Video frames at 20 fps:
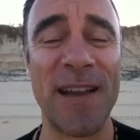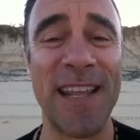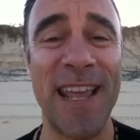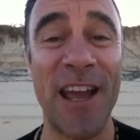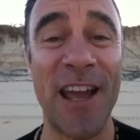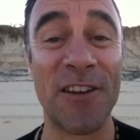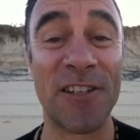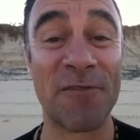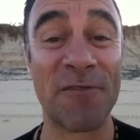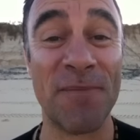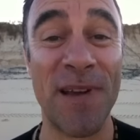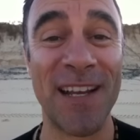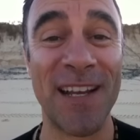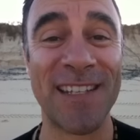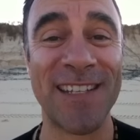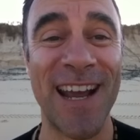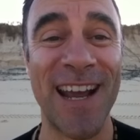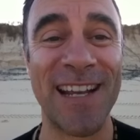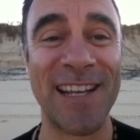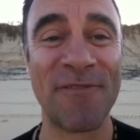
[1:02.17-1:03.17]
many hours of
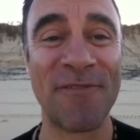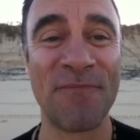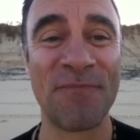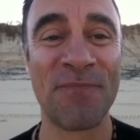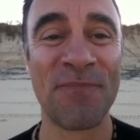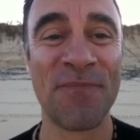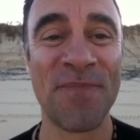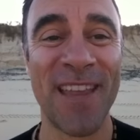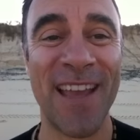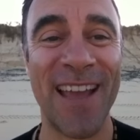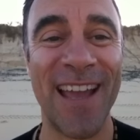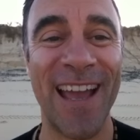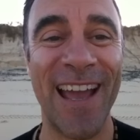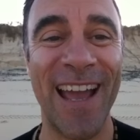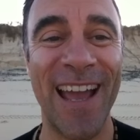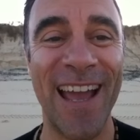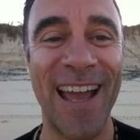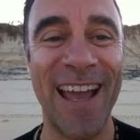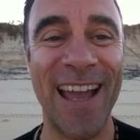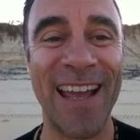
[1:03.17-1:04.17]
meditating
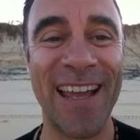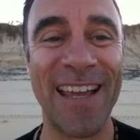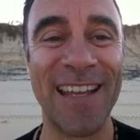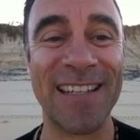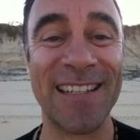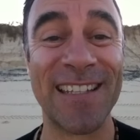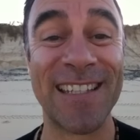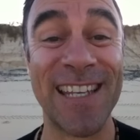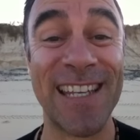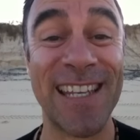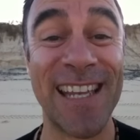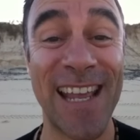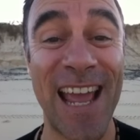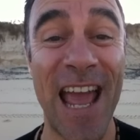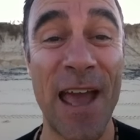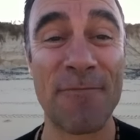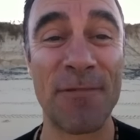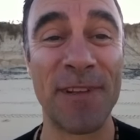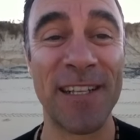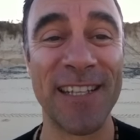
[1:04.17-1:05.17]
and seeking
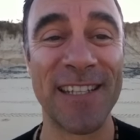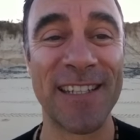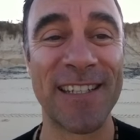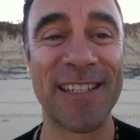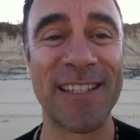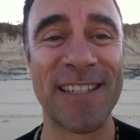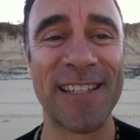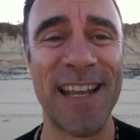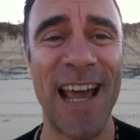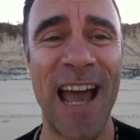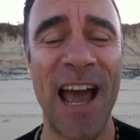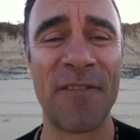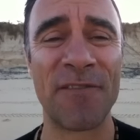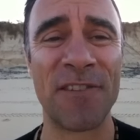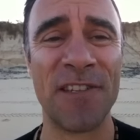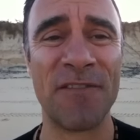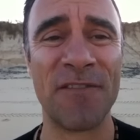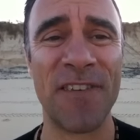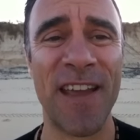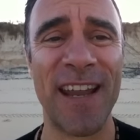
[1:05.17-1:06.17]
happiness
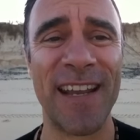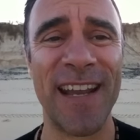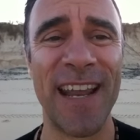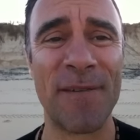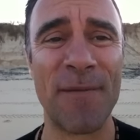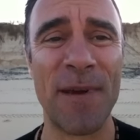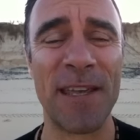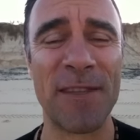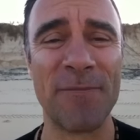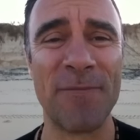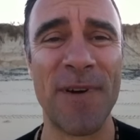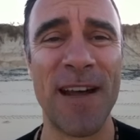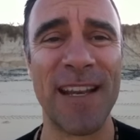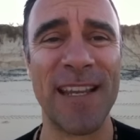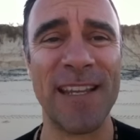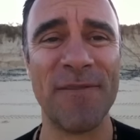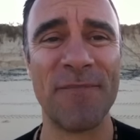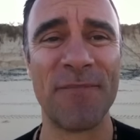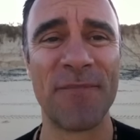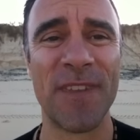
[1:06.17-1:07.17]
after you found out about the
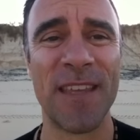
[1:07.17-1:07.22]
money